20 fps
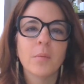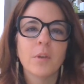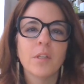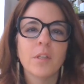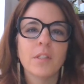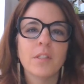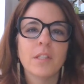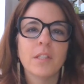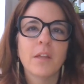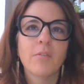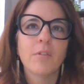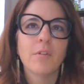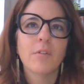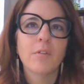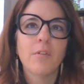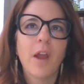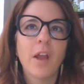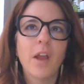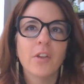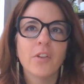someone is len
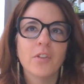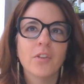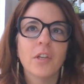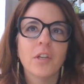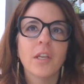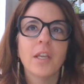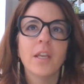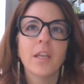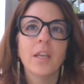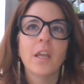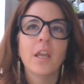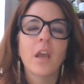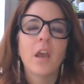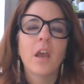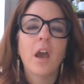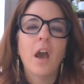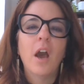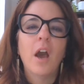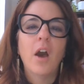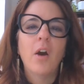refractory,
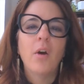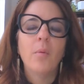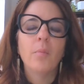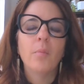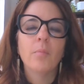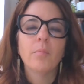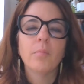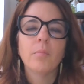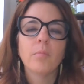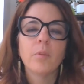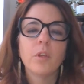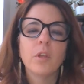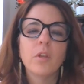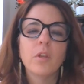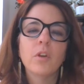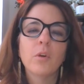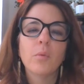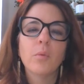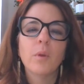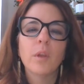you
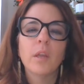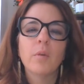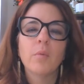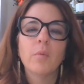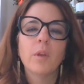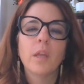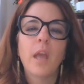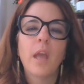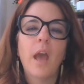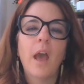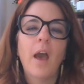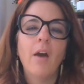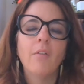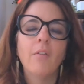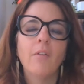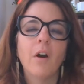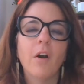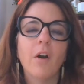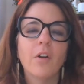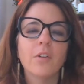know, we have
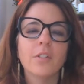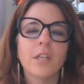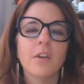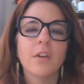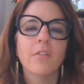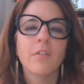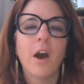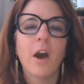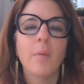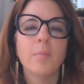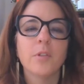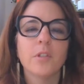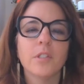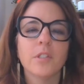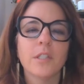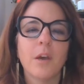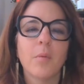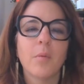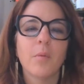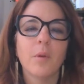our set of options
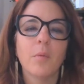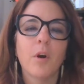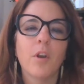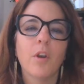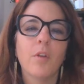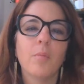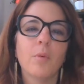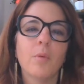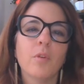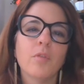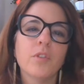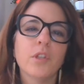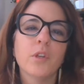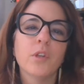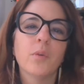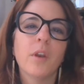that we want to move to.